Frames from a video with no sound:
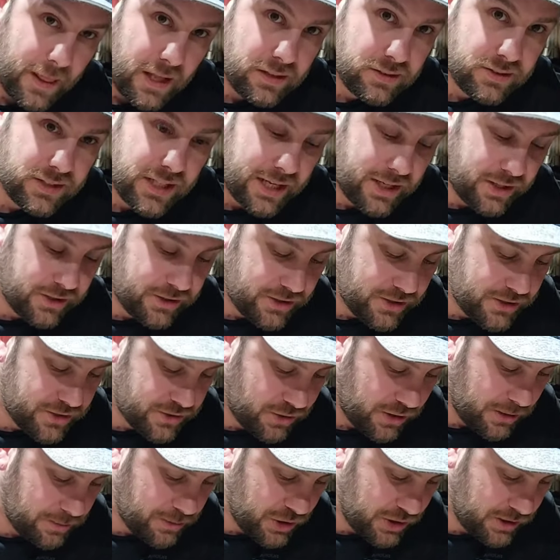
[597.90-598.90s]
Down in the
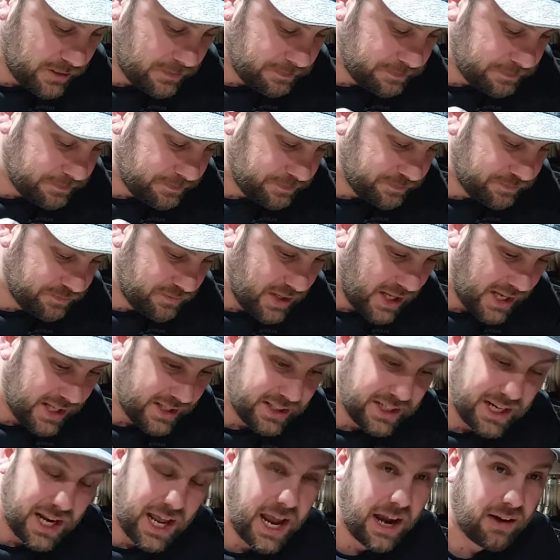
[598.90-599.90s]
description, and
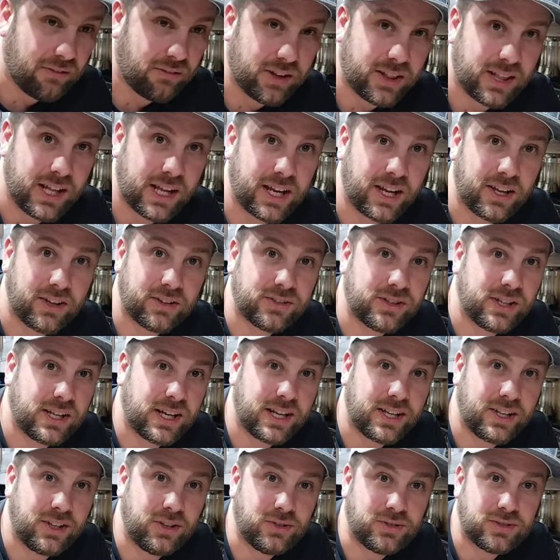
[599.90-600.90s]
then everything else that I
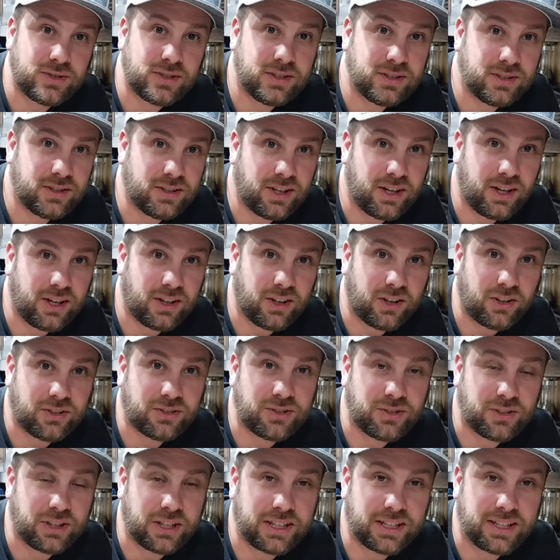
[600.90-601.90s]
used, I'll also
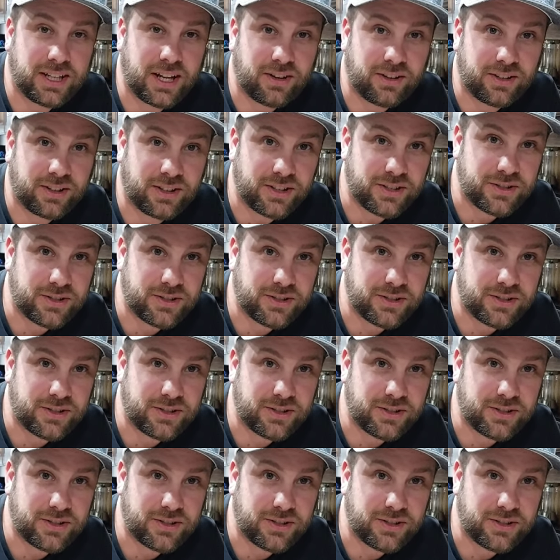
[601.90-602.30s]
link down in the